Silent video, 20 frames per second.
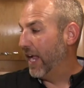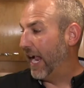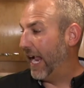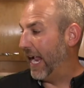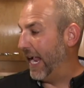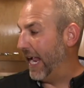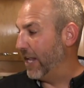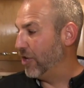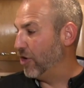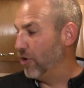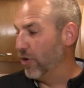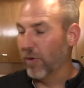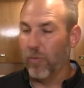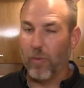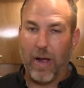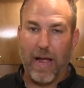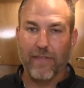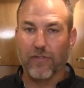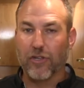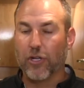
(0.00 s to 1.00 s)
and you can
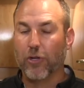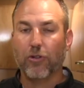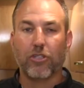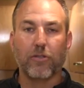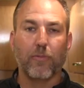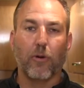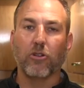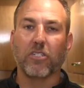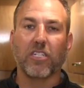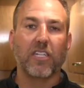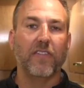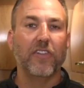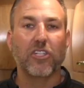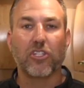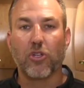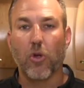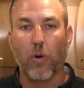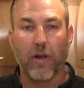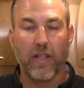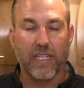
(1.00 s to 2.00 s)
have 2 smart
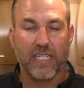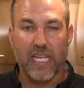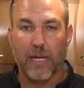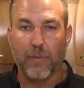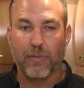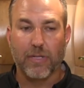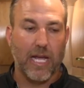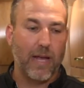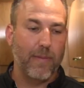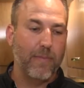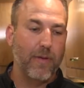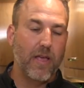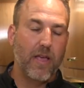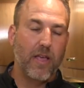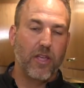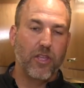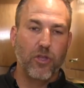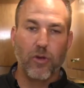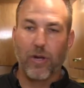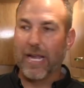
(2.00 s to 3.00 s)
TVs going at the same time.
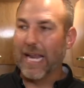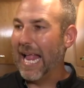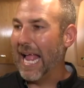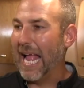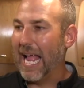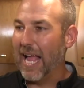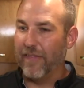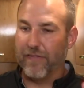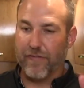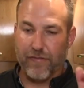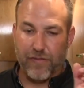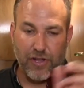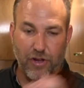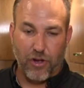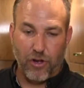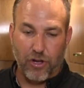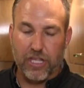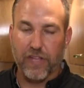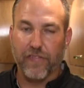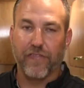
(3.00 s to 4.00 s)
You can
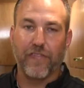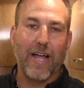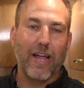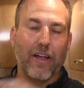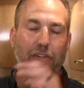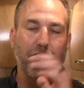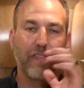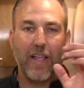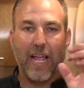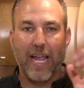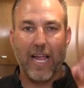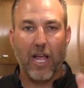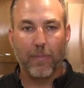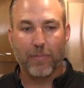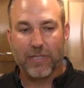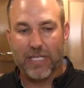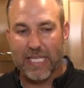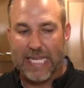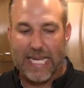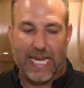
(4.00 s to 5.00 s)
hook the Firefly
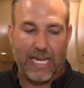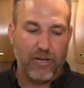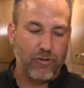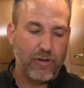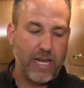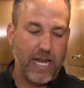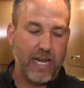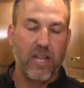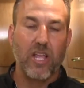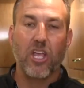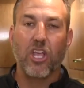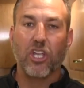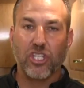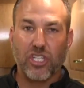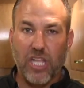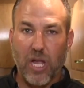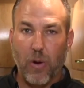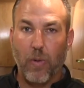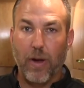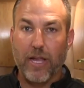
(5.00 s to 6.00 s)
up to the internet,
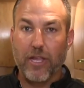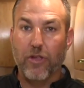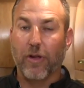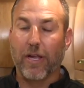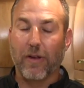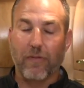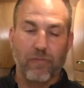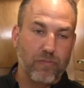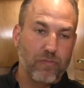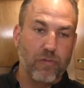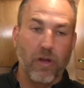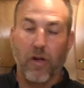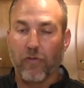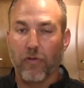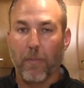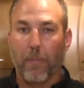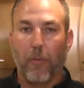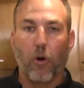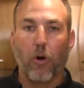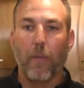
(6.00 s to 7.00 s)
so that way you can
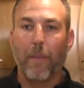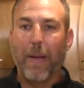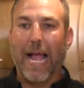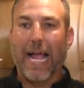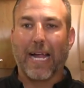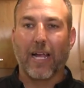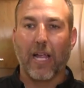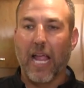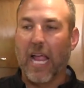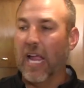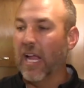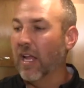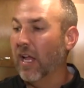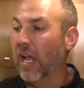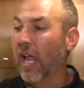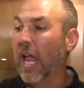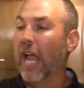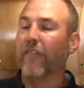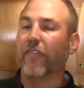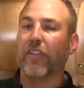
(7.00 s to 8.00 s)
report back
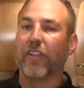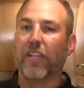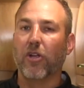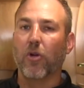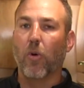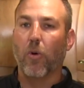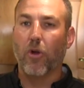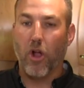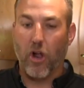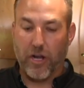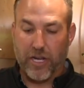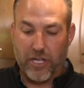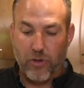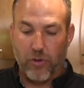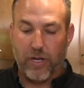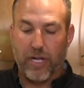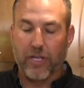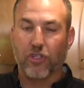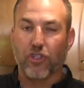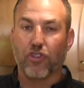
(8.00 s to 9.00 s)
everything going on, and you
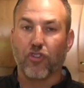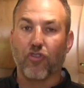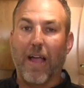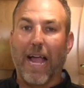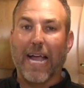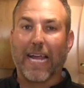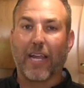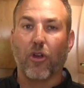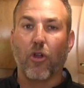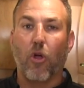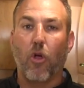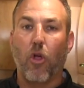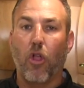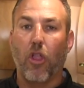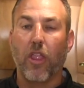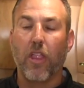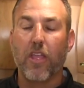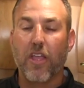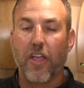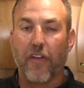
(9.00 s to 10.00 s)
can track it
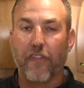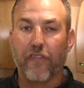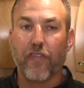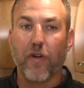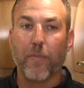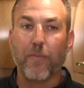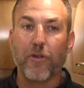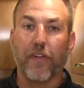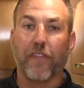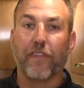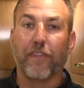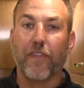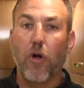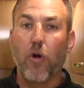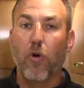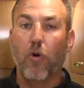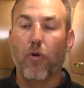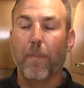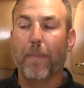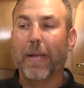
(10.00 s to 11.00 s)
all from your
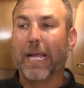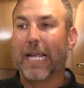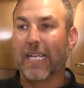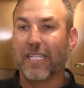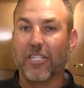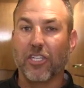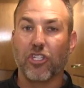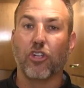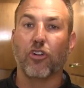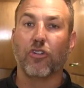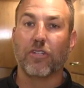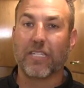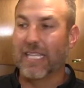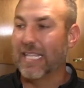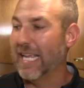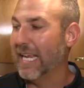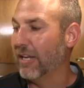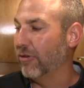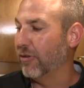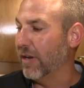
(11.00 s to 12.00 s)
phone because it's hooked to
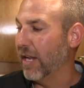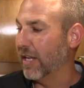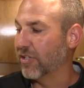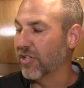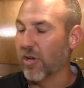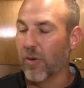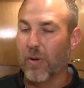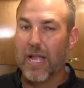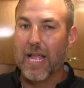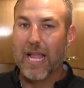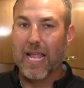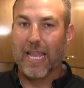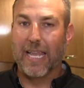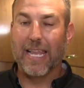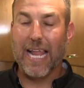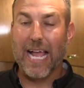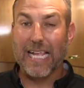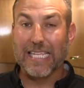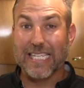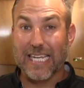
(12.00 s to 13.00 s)
the internet. So
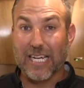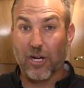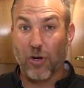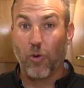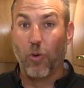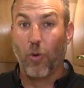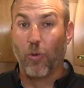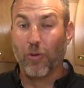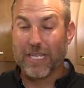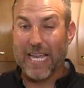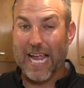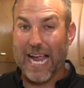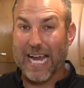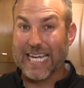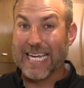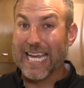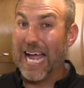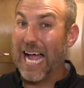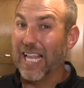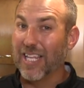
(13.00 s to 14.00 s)
lots of cool
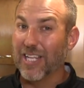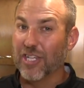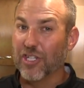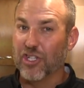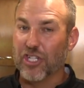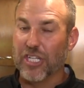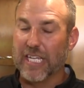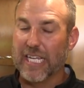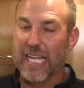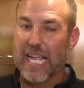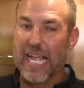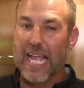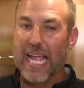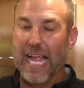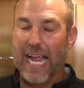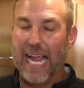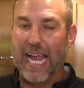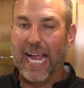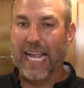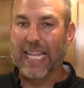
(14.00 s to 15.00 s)
technology
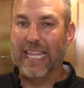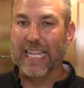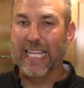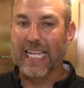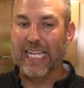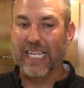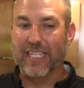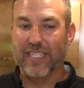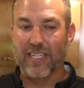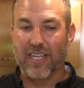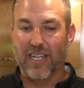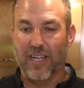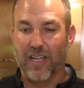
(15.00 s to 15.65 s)
in these